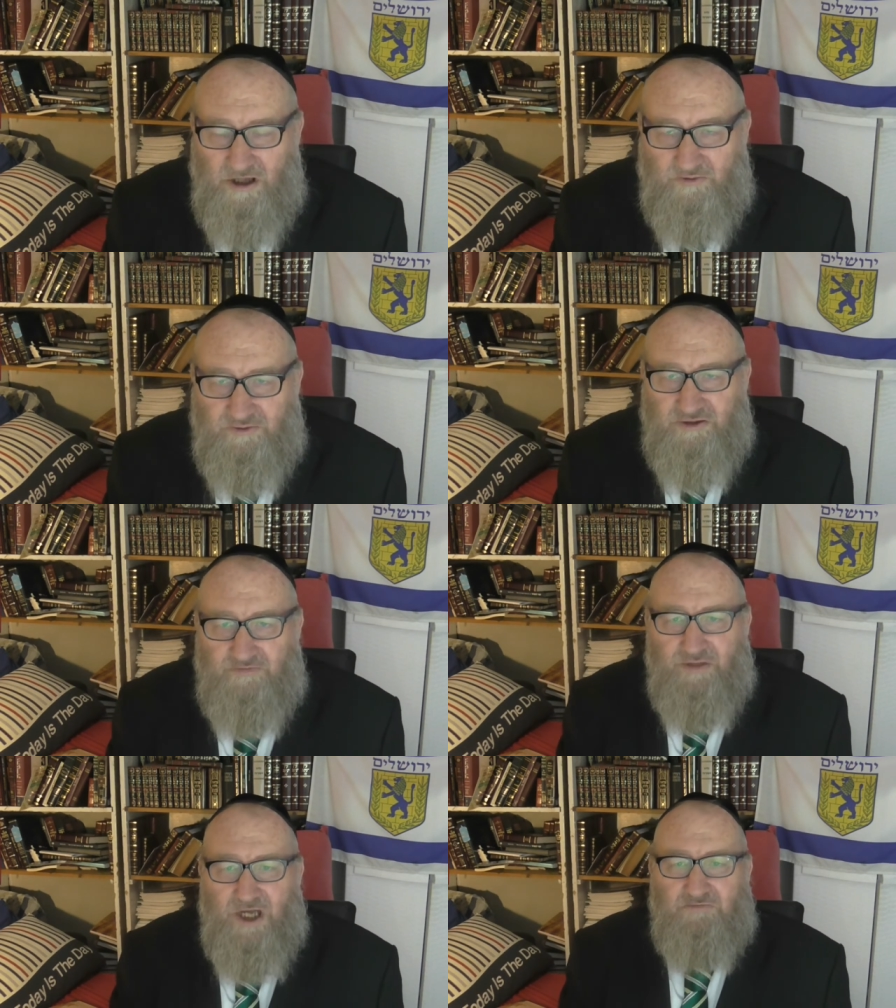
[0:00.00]
often
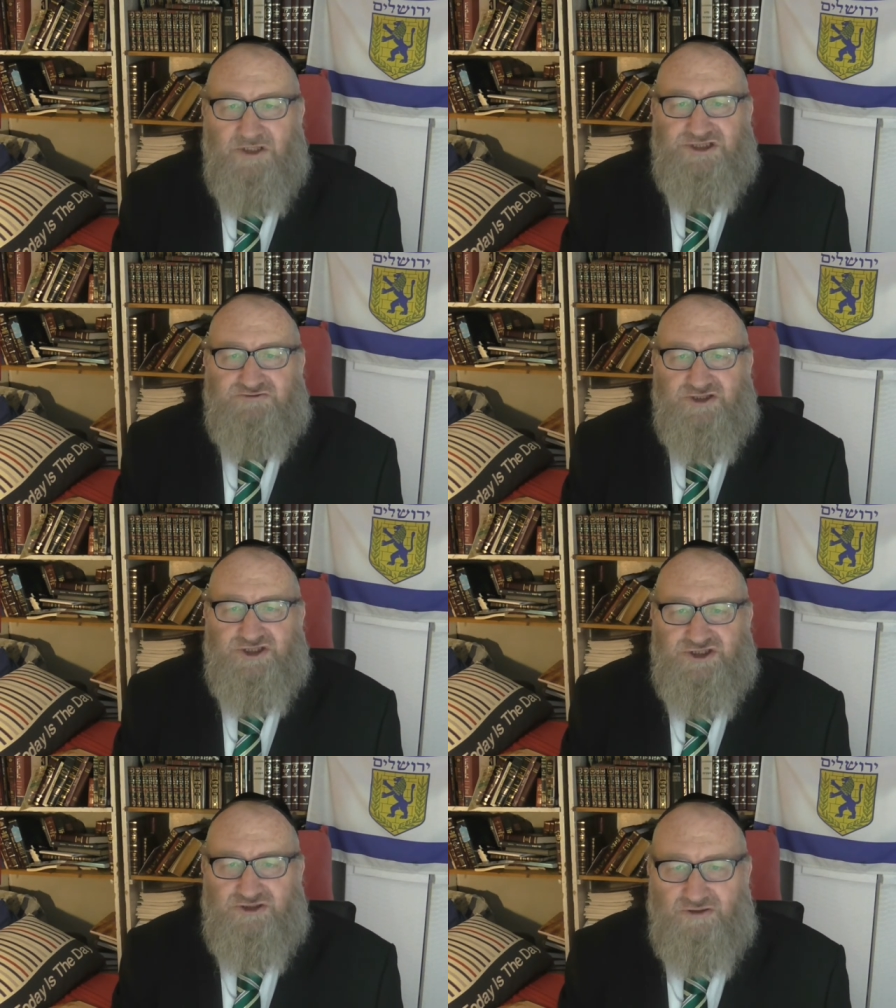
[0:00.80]
on bar
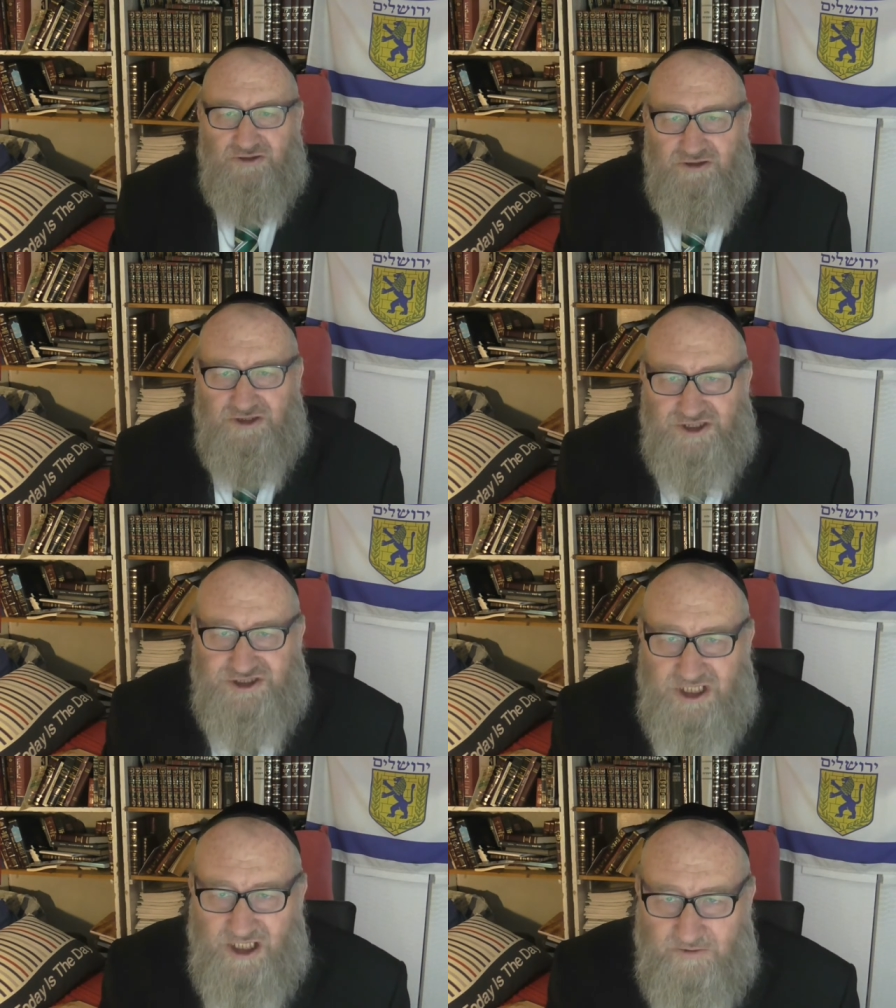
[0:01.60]
mitzvahs, on uh,
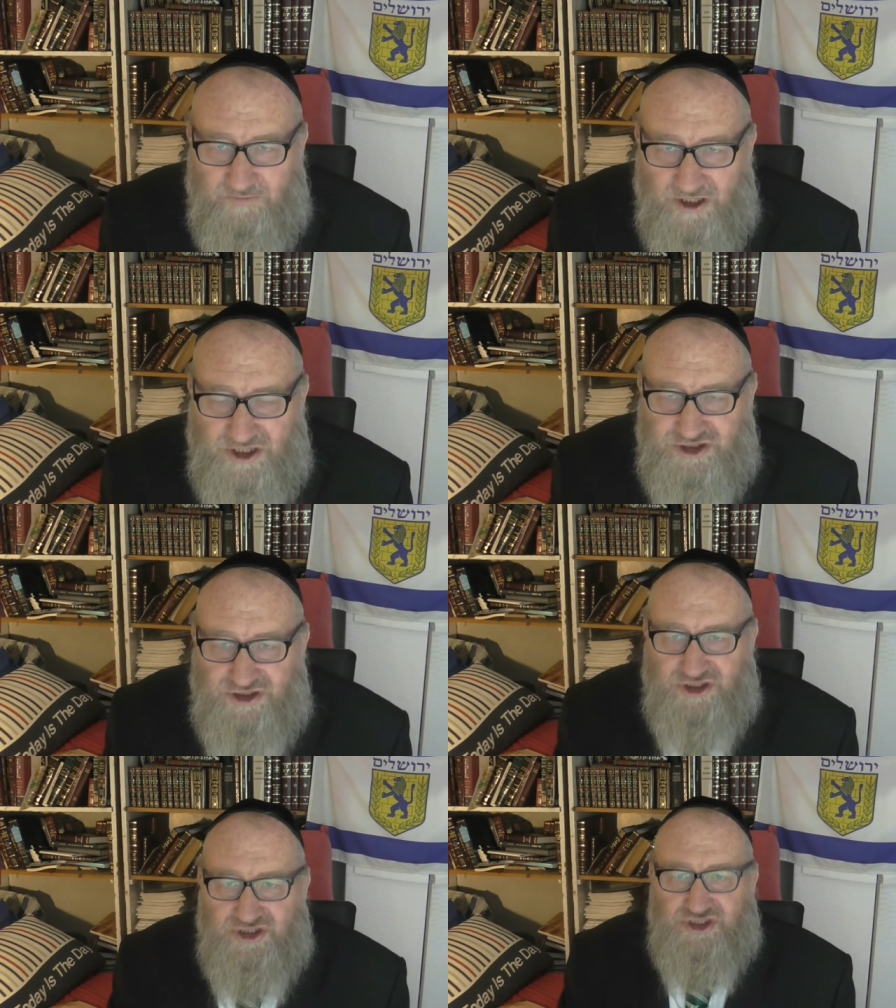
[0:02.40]

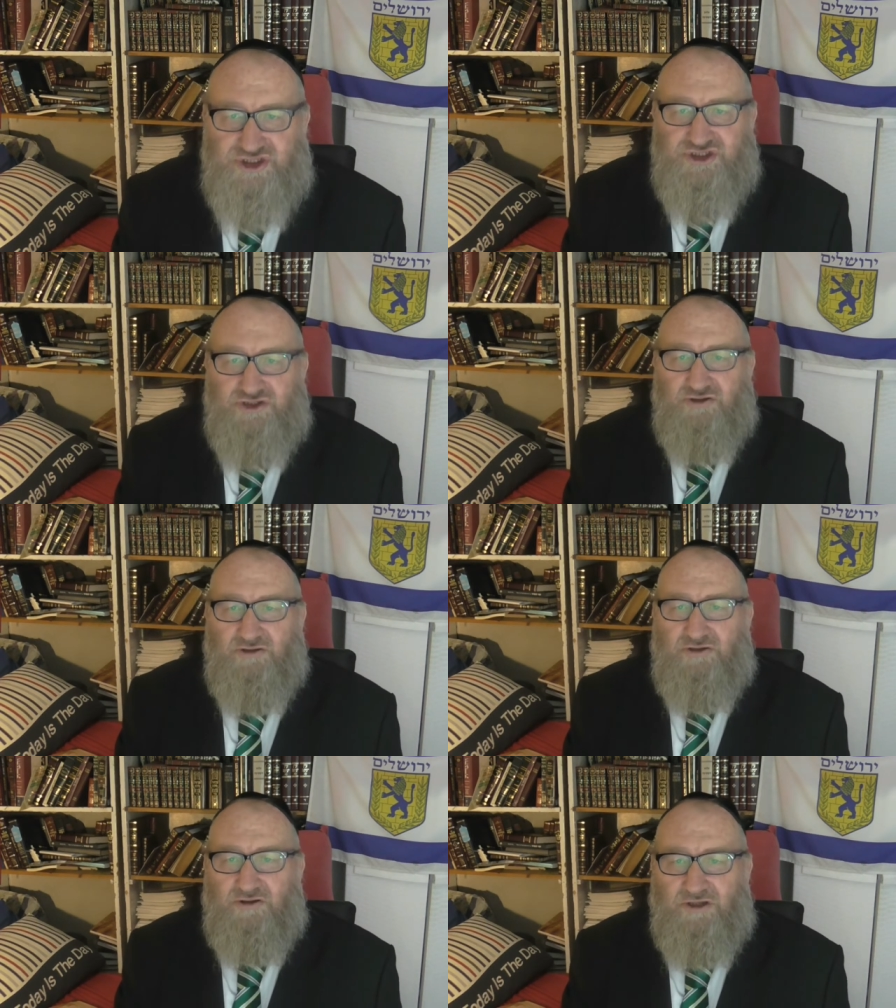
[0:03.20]
celebrations,
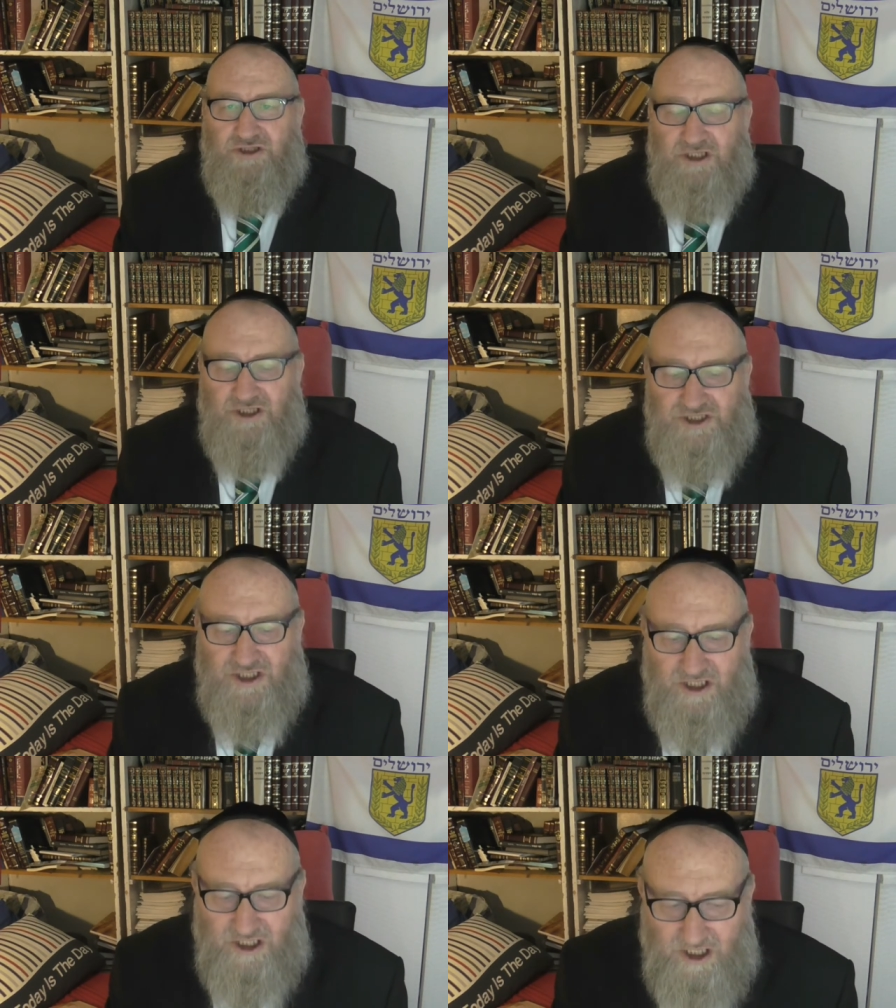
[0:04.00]
or on
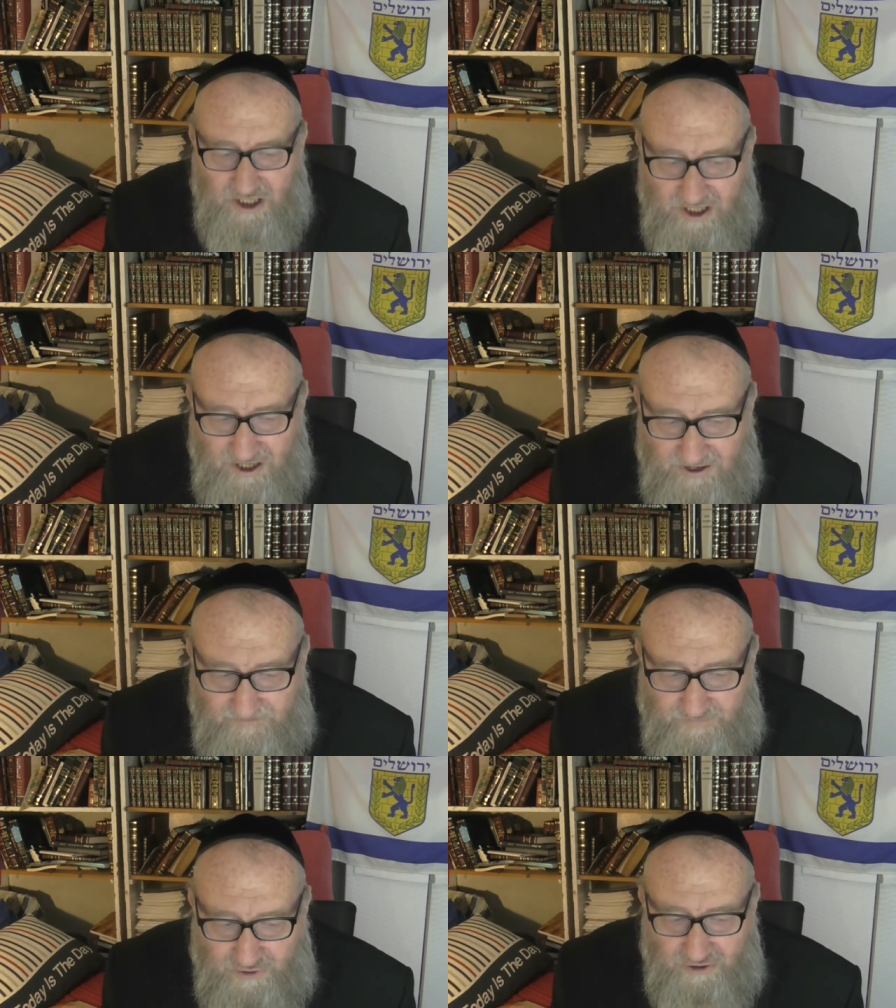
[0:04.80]
uh,
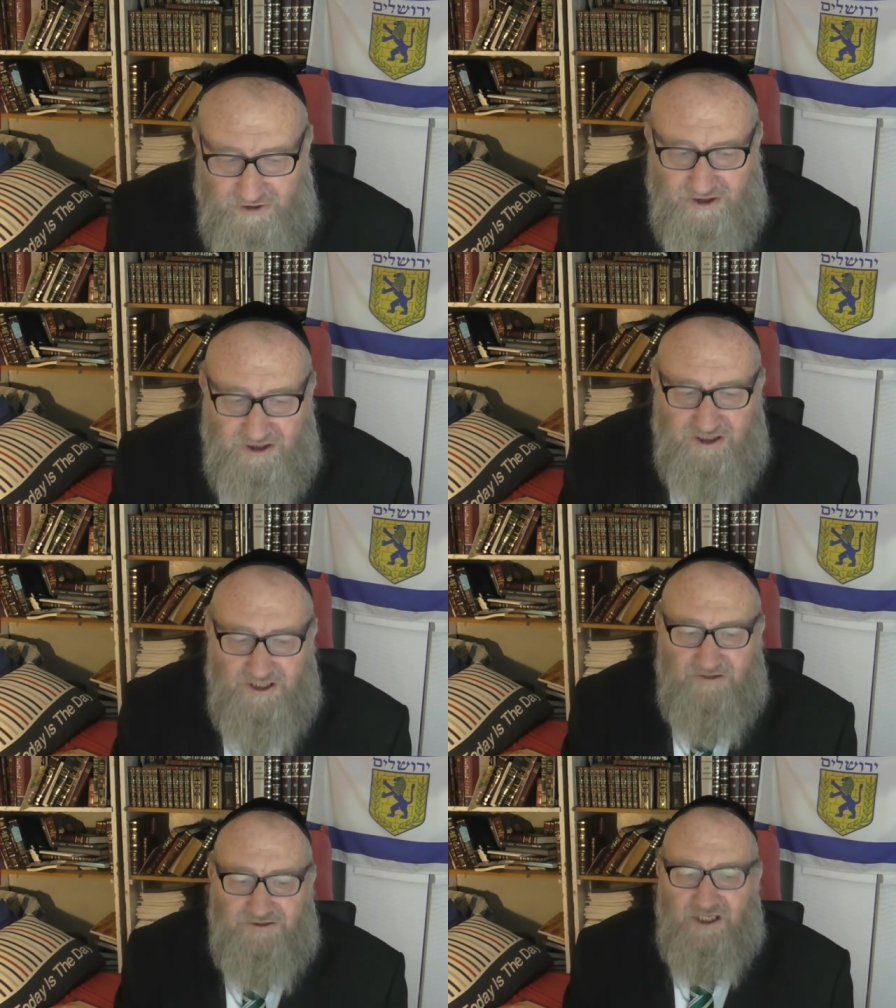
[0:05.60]
important
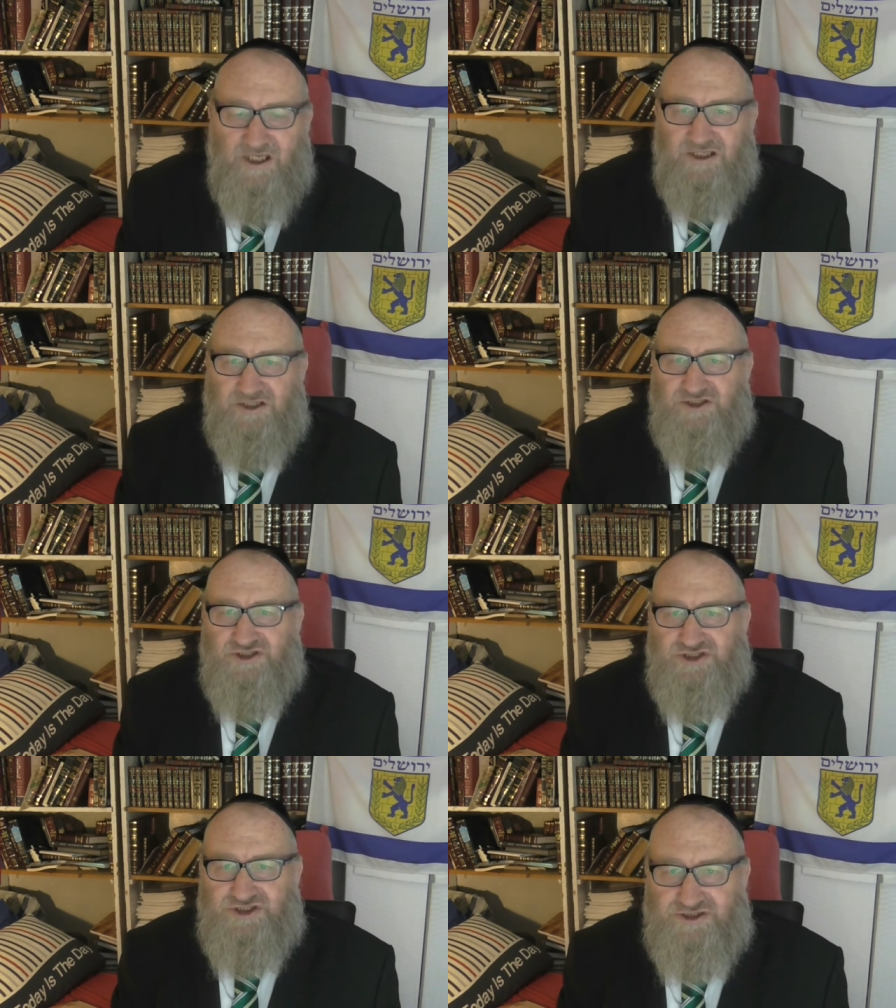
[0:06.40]
than it
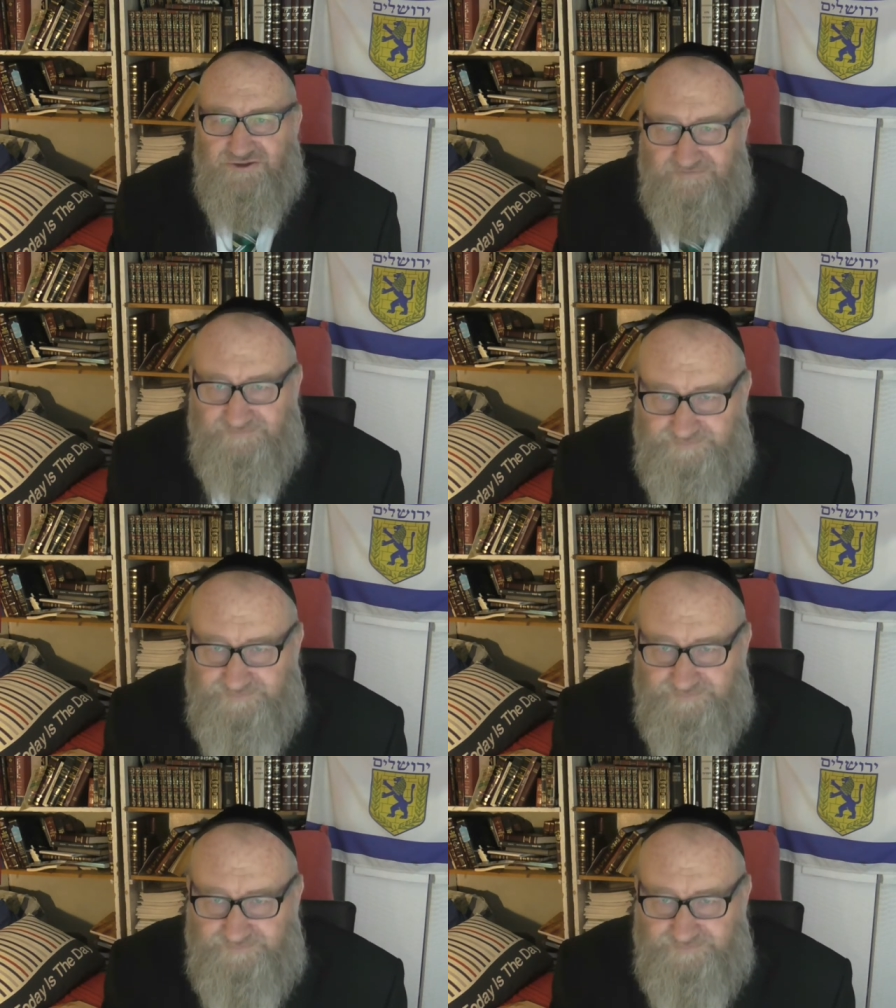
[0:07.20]
is.